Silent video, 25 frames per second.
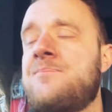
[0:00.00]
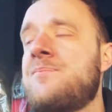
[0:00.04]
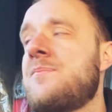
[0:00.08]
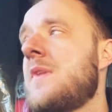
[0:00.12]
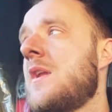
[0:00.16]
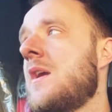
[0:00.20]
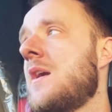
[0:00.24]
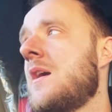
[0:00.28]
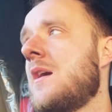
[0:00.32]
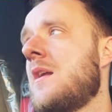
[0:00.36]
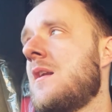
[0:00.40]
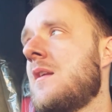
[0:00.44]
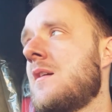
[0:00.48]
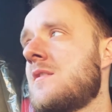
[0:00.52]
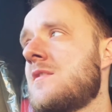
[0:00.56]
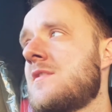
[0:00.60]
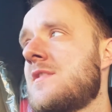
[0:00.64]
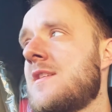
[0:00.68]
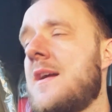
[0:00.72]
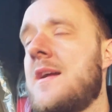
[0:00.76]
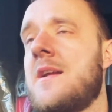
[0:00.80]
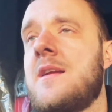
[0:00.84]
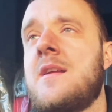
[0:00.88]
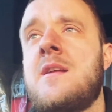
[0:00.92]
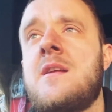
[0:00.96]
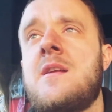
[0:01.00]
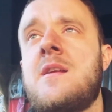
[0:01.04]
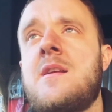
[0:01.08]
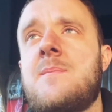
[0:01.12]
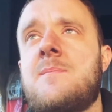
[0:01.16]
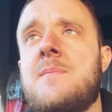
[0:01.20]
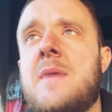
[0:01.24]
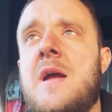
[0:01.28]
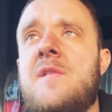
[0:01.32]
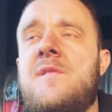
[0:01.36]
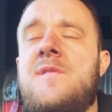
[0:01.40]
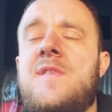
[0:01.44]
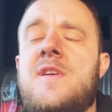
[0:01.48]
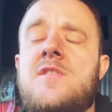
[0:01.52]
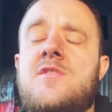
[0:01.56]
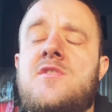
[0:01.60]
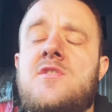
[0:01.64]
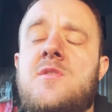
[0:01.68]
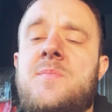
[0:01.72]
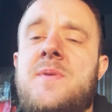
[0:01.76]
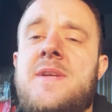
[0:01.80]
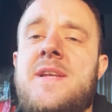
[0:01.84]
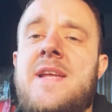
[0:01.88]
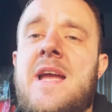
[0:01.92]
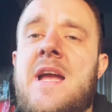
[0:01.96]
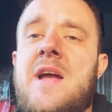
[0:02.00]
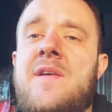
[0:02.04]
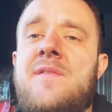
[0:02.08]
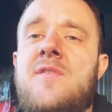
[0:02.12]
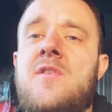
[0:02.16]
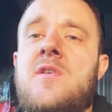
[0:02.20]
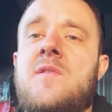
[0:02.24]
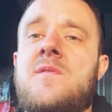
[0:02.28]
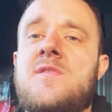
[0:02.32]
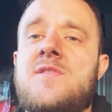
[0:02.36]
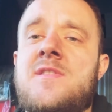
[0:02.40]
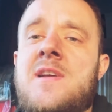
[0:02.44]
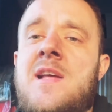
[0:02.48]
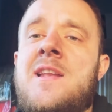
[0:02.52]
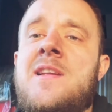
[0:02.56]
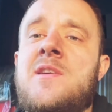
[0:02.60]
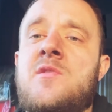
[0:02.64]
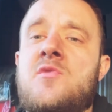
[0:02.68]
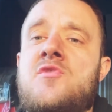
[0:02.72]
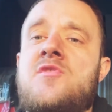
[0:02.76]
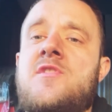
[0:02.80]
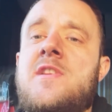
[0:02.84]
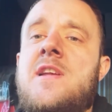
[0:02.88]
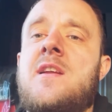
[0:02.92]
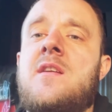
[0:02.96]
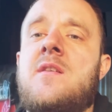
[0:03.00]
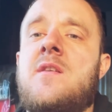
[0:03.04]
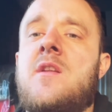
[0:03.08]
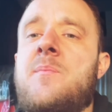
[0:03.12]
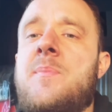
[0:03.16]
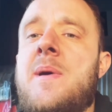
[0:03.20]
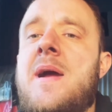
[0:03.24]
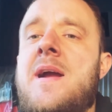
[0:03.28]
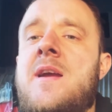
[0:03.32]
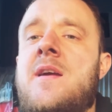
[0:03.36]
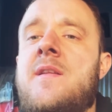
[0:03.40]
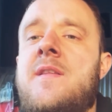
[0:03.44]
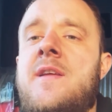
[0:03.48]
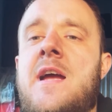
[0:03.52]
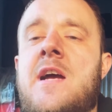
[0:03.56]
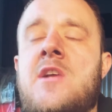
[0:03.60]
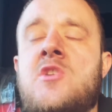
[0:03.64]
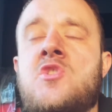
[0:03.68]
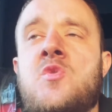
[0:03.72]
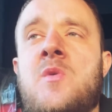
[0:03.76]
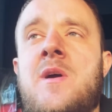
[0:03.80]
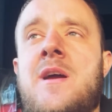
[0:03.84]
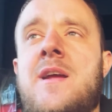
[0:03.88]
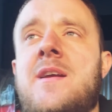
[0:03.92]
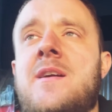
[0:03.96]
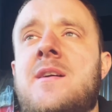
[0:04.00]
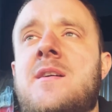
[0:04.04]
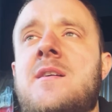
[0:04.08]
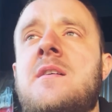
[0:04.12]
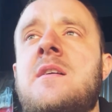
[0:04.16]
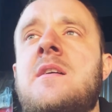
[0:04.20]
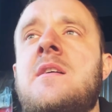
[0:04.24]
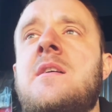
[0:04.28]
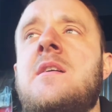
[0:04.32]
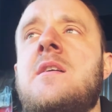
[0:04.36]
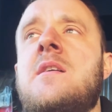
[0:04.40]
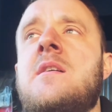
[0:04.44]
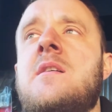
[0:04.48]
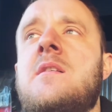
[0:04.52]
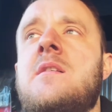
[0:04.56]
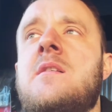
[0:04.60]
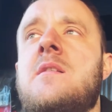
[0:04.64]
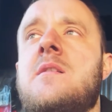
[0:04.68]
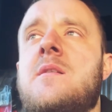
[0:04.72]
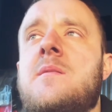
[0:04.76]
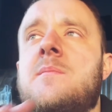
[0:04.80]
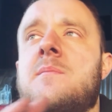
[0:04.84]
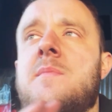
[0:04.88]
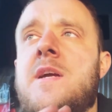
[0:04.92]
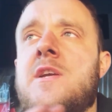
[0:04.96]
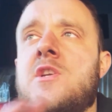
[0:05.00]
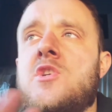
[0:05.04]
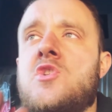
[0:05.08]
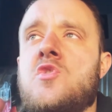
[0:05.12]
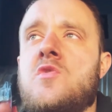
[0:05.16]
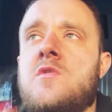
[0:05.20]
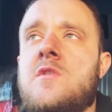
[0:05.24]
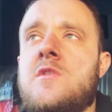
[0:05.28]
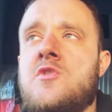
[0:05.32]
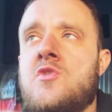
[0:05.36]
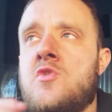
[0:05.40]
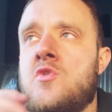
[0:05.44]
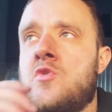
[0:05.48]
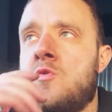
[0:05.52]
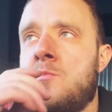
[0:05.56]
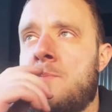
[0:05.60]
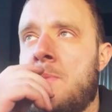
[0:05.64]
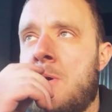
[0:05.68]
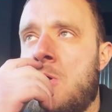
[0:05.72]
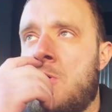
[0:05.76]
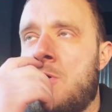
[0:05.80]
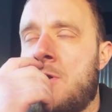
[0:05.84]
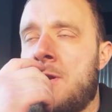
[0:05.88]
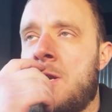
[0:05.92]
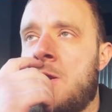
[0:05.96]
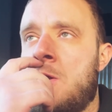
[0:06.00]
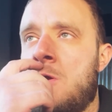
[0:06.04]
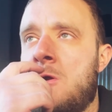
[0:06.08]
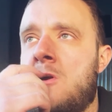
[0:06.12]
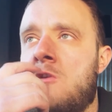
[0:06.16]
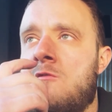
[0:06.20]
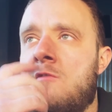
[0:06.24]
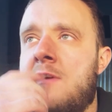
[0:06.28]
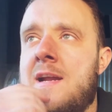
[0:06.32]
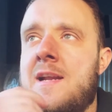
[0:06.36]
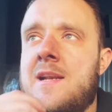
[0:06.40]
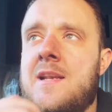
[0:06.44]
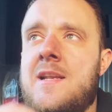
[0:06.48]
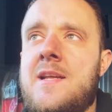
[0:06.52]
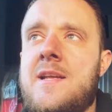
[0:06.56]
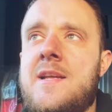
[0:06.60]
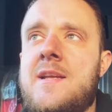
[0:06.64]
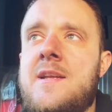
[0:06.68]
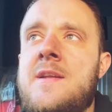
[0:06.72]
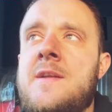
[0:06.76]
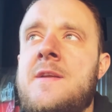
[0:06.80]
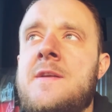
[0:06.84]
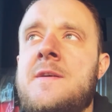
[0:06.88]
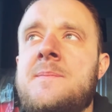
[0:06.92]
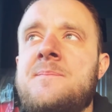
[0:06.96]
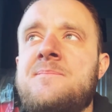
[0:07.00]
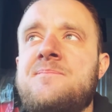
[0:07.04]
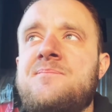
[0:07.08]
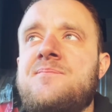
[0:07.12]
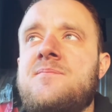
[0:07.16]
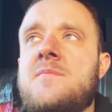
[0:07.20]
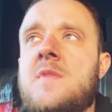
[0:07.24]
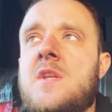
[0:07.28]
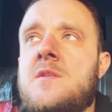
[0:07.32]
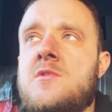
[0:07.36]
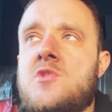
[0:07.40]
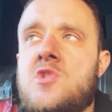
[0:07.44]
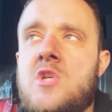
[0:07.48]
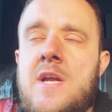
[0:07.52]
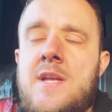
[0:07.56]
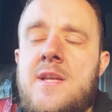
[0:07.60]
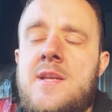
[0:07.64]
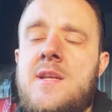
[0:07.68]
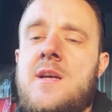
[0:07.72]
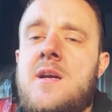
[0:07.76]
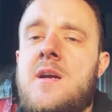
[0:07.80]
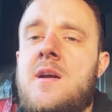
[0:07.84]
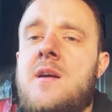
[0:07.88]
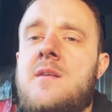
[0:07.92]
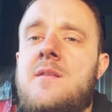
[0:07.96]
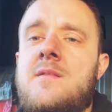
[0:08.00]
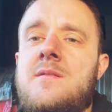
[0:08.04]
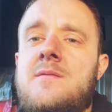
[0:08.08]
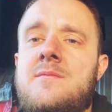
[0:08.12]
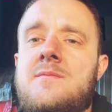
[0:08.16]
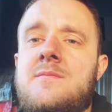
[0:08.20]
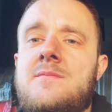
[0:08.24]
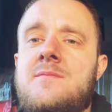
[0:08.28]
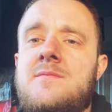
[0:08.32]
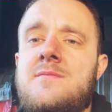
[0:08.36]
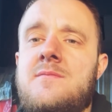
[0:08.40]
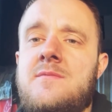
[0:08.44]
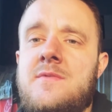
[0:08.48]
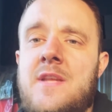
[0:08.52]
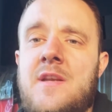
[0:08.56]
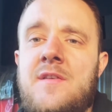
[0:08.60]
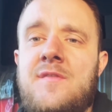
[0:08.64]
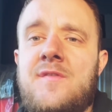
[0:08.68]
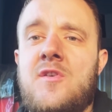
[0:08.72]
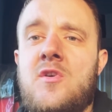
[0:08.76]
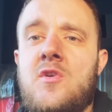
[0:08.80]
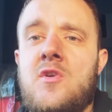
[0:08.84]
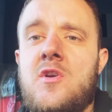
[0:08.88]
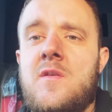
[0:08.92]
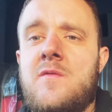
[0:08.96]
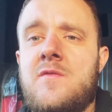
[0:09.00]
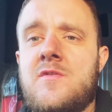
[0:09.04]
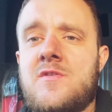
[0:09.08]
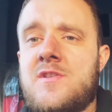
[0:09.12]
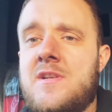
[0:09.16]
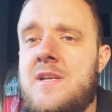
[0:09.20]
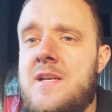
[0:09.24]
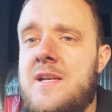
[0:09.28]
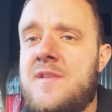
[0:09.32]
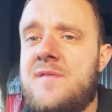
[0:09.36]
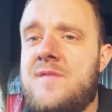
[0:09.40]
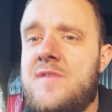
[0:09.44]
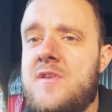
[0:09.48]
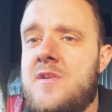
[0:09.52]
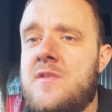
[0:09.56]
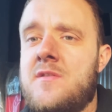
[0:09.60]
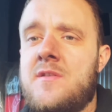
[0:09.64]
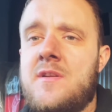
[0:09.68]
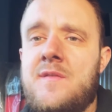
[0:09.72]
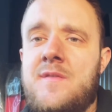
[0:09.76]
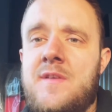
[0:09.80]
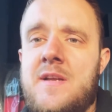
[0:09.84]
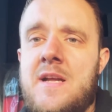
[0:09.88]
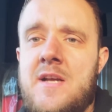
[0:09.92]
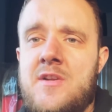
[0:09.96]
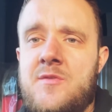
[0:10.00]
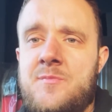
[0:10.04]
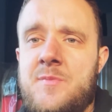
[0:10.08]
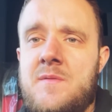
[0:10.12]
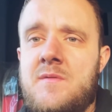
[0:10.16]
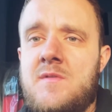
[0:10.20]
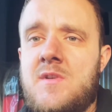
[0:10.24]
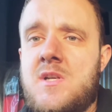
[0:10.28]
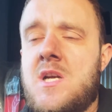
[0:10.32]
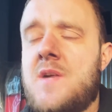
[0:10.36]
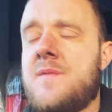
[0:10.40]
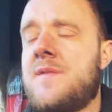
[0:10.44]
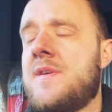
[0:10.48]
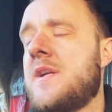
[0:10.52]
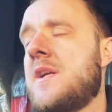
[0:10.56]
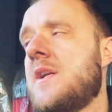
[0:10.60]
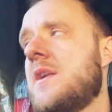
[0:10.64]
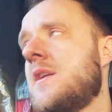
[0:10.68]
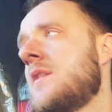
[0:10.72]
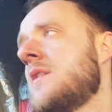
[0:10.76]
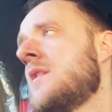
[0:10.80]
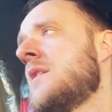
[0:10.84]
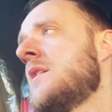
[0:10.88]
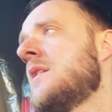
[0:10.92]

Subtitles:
Like I say, main things to be careful of is that little seal on the back of the actuator. Make sure it's all bolted up correctly. Check your diff oil, obviously, if it has been recovered in.